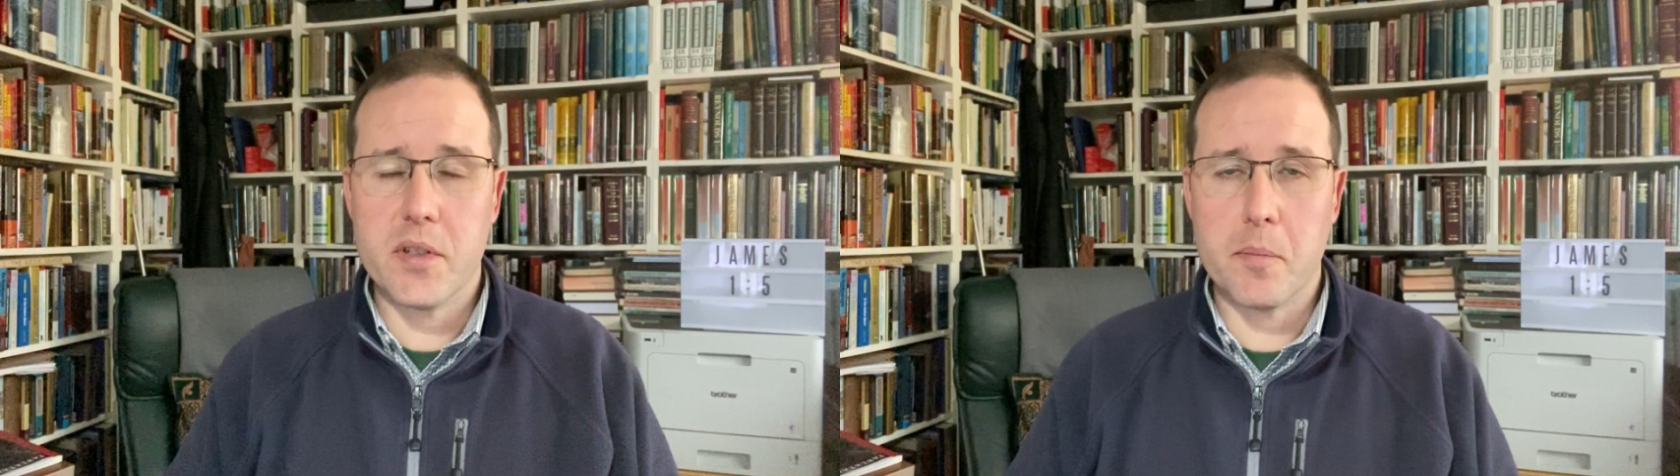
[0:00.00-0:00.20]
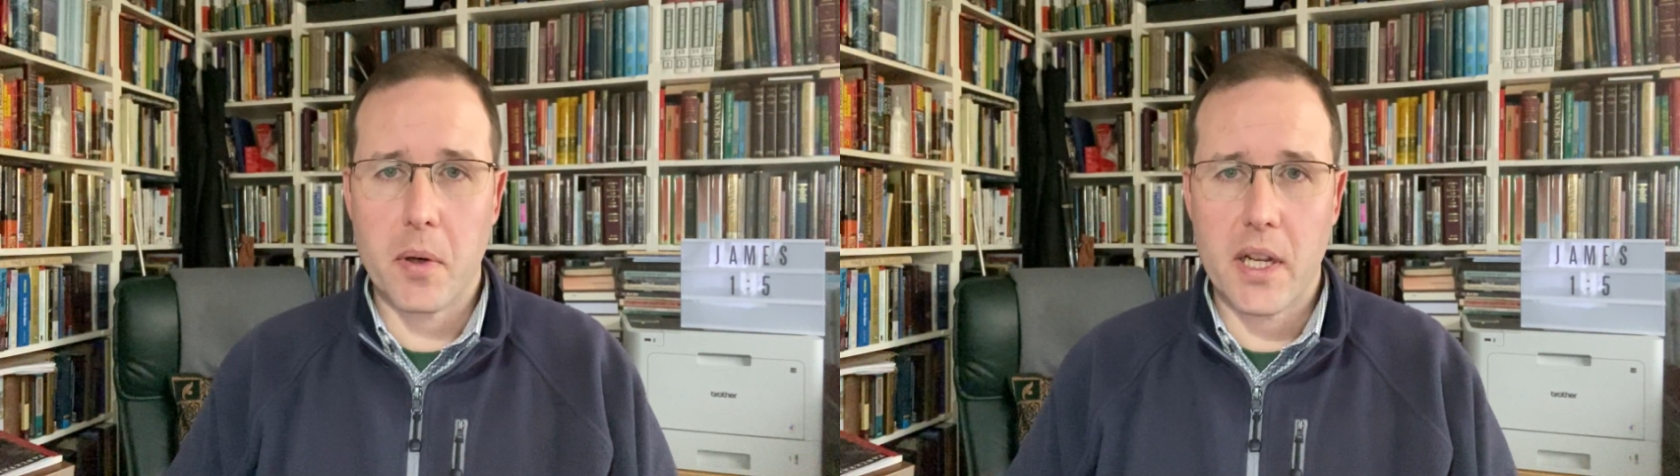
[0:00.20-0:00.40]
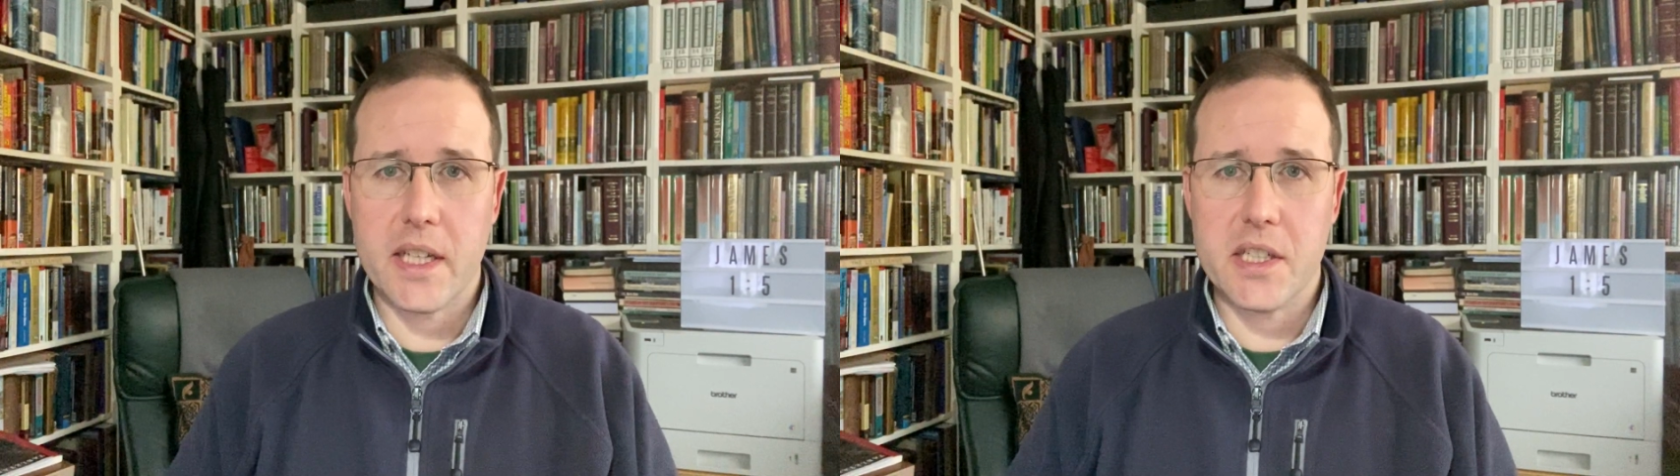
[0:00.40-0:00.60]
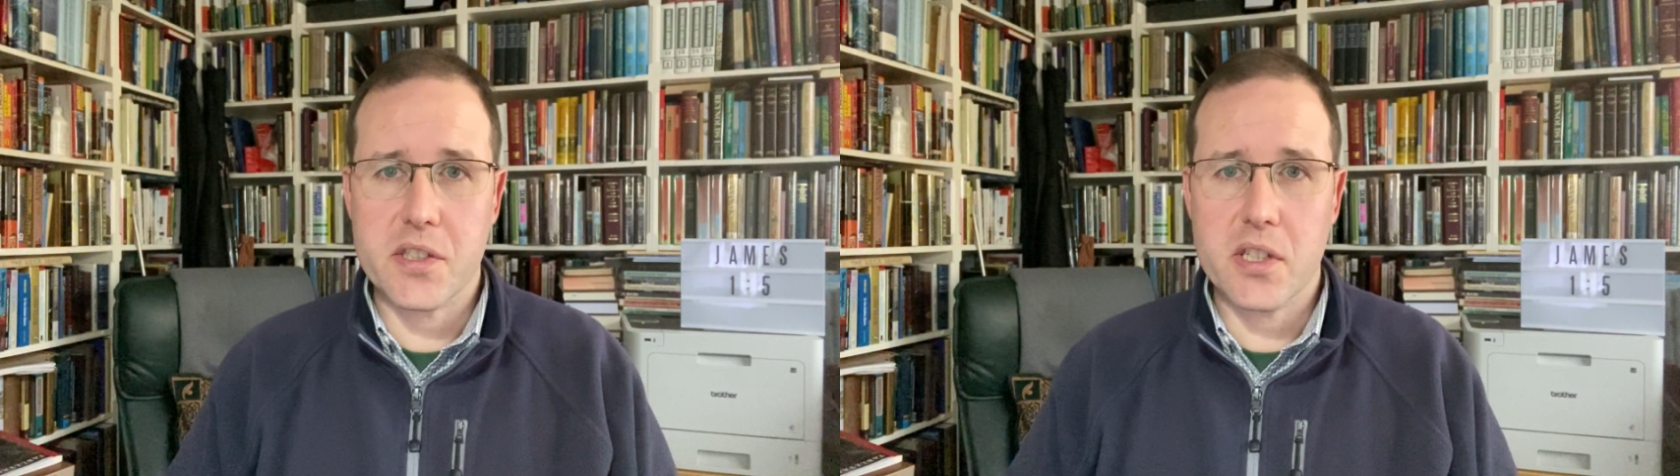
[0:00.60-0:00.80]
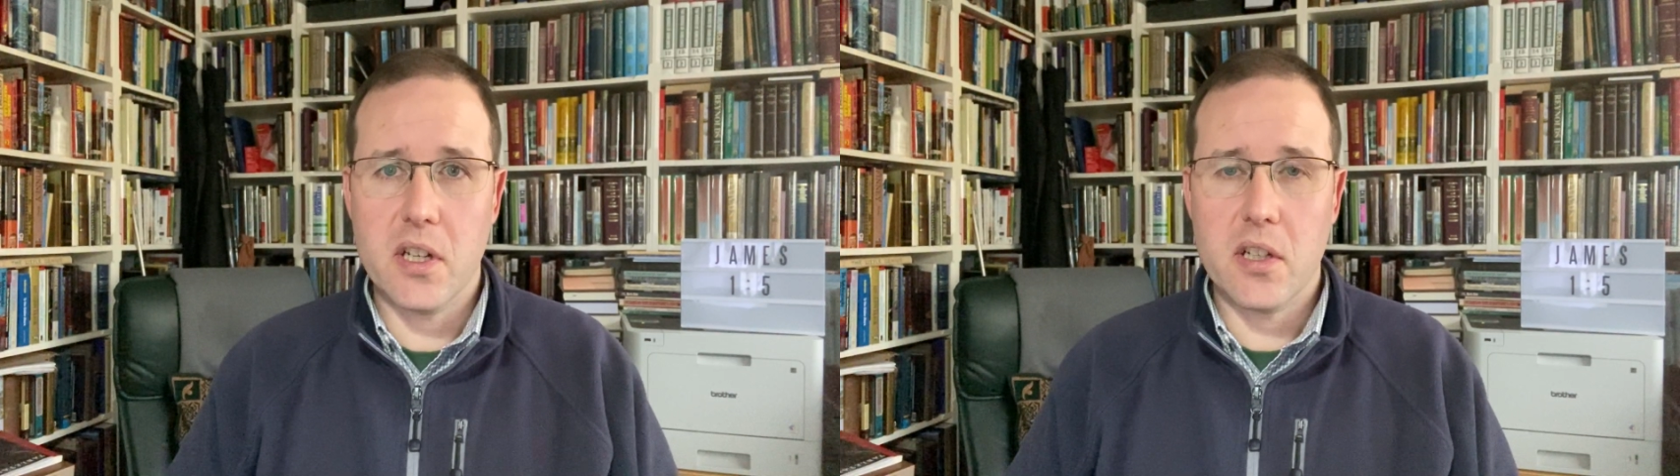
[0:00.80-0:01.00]
to
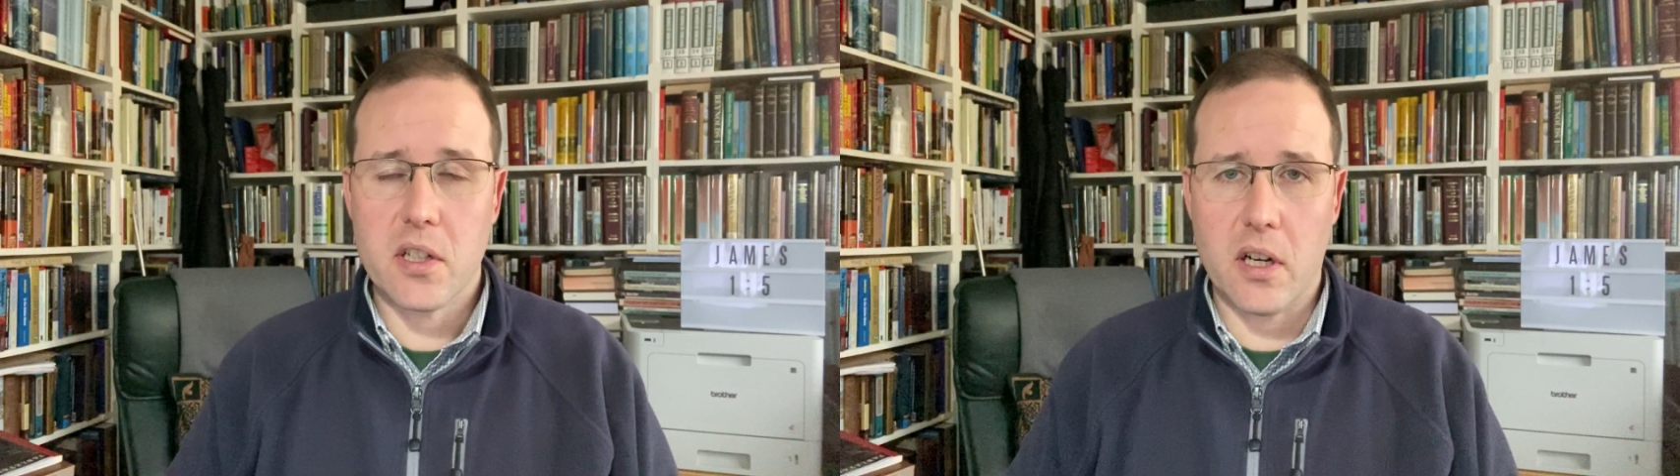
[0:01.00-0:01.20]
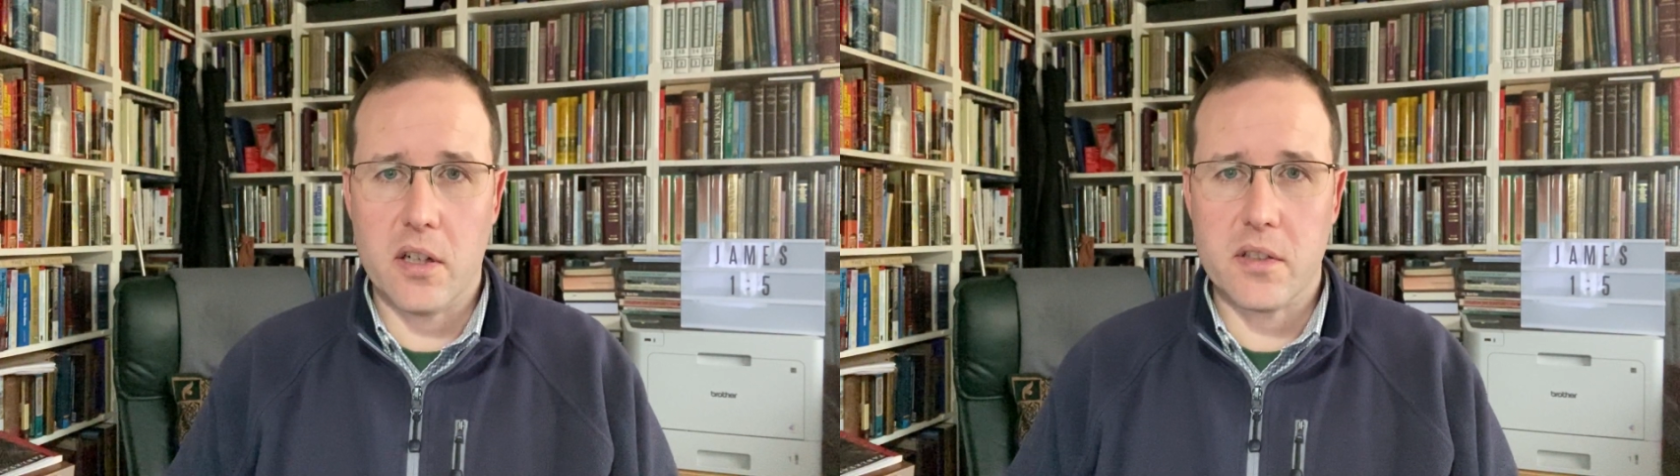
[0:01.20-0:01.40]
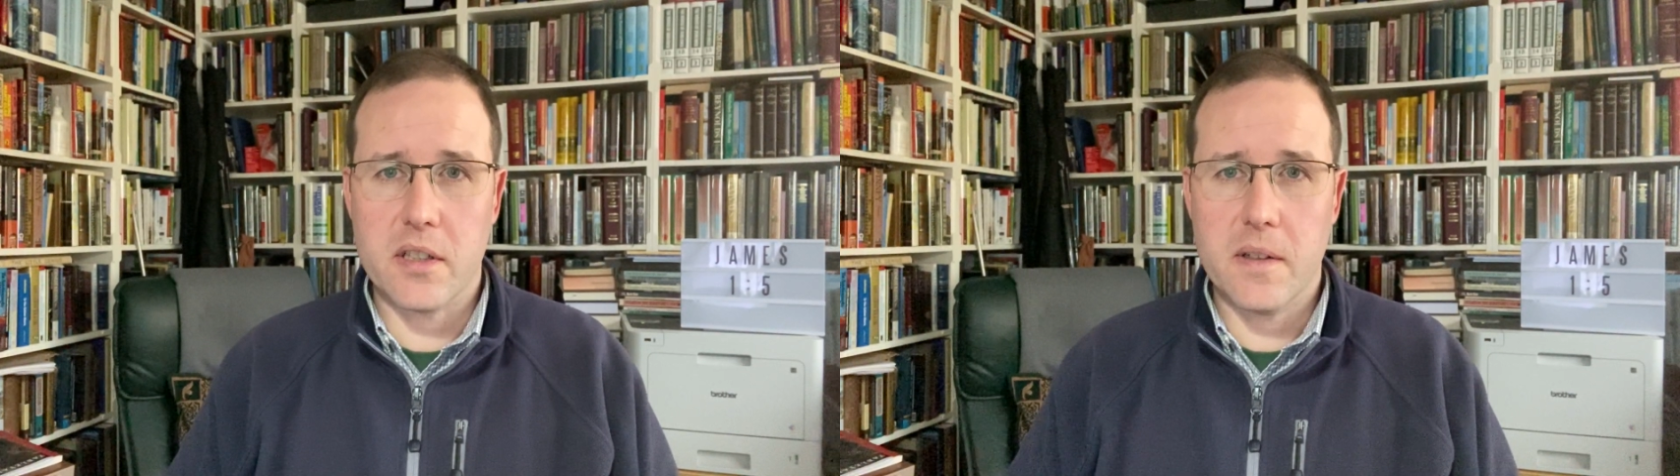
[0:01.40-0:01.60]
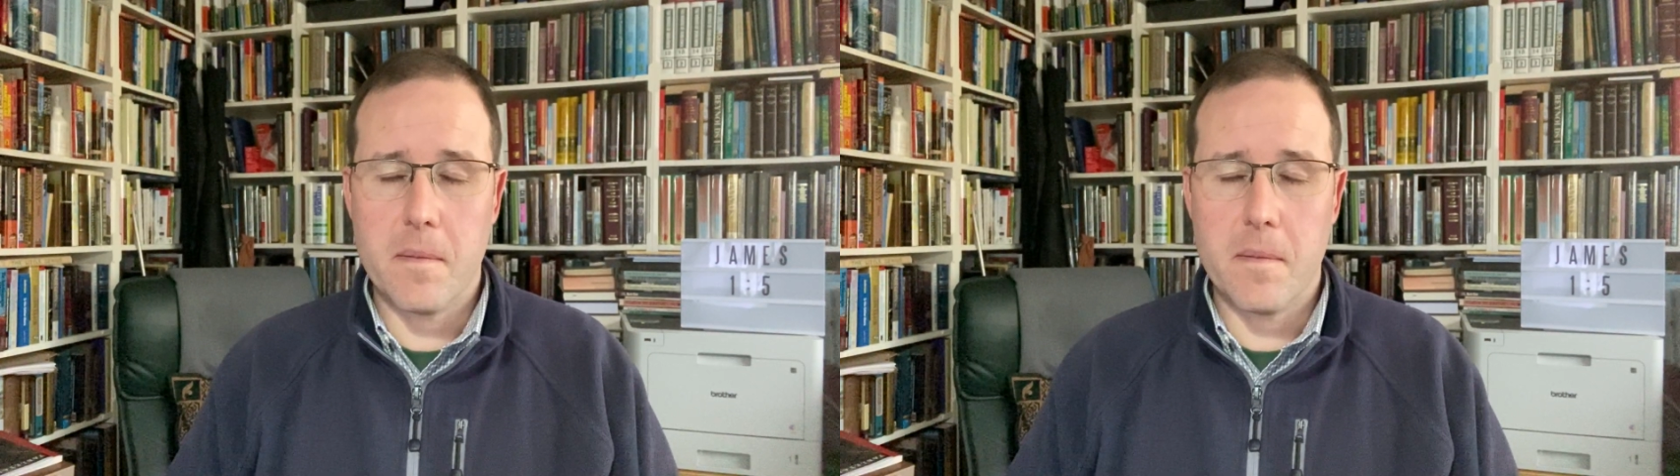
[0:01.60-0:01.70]
please God.